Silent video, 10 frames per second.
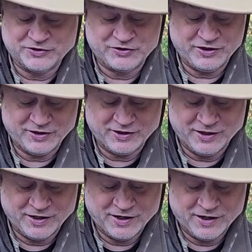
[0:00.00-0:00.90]

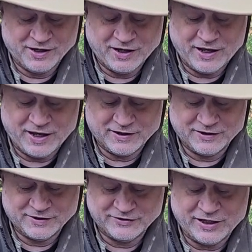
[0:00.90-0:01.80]
Sig
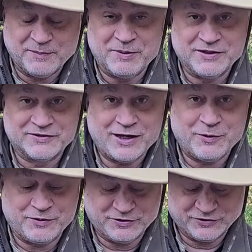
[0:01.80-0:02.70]
and J.P.
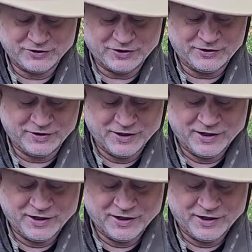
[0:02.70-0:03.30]
Sauer & Son.